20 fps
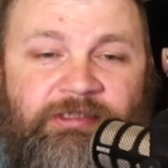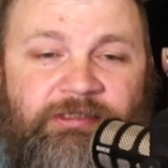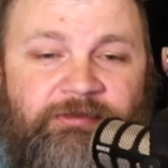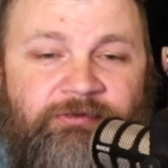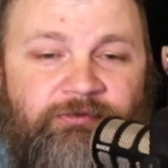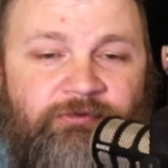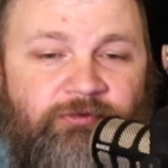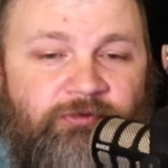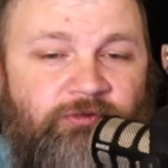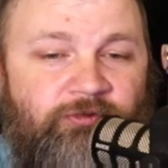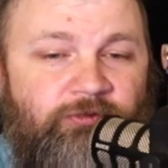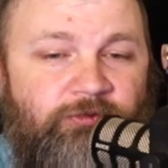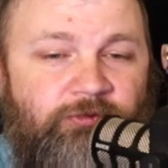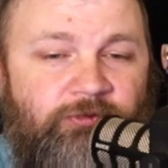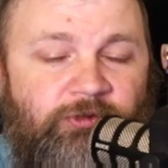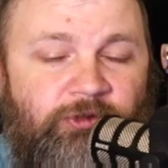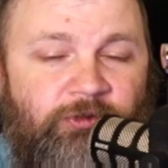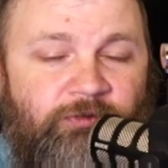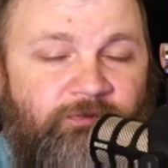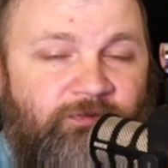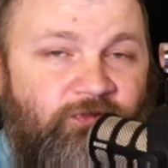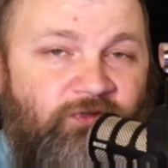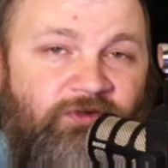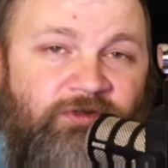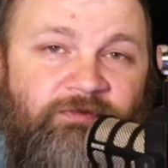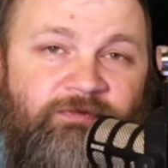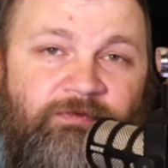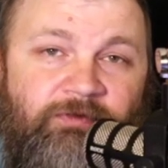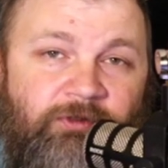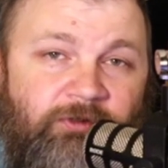to your Void
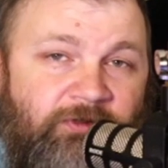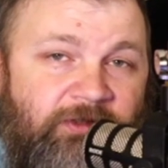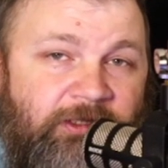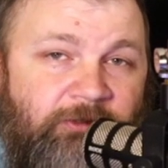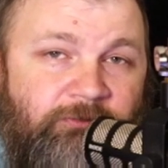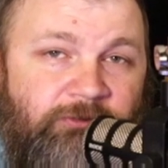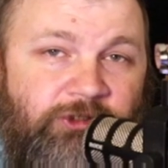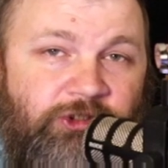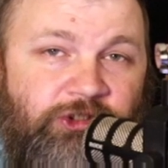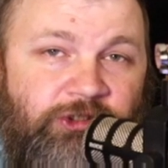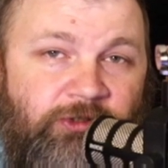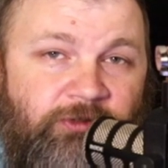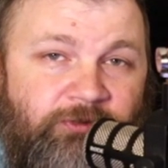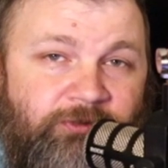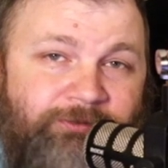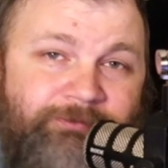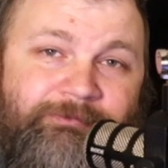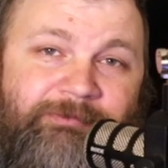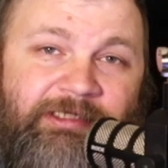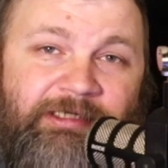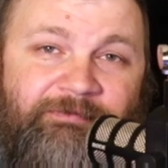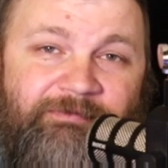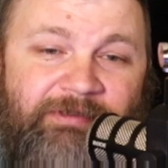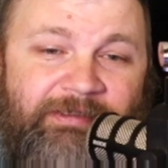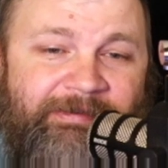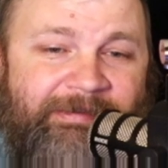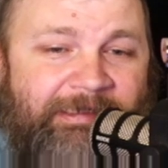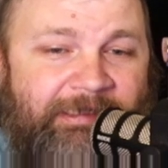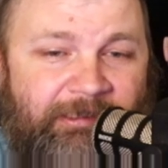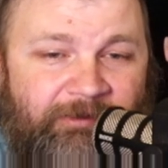Feeder that we showed and everything like
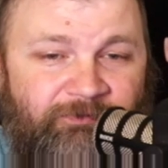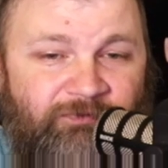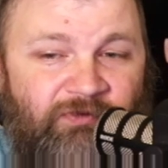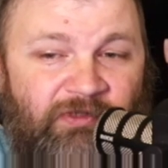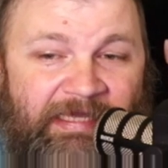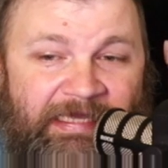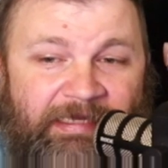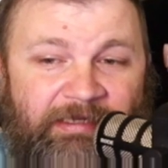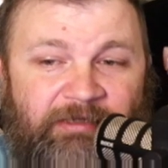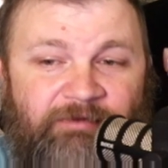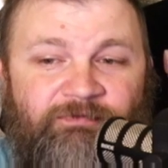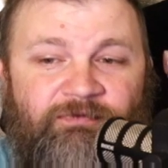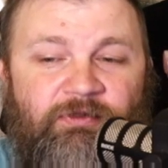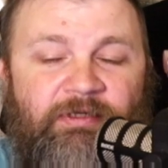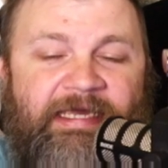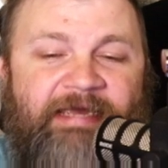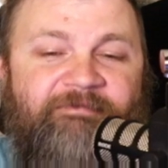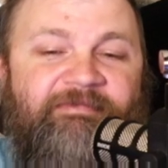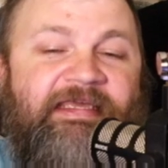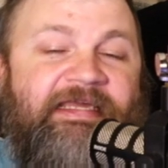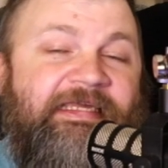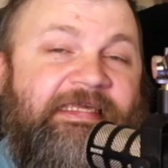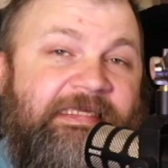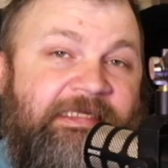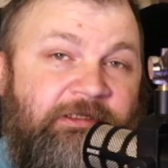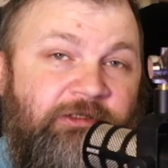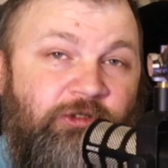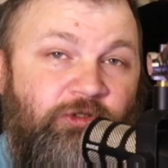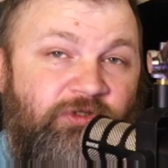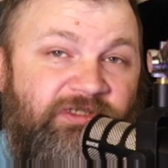that, if you have that in
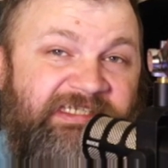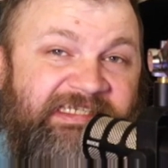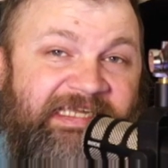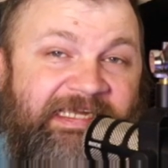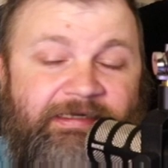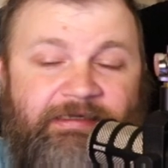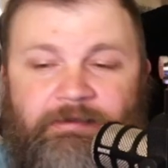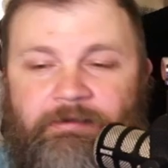your deck.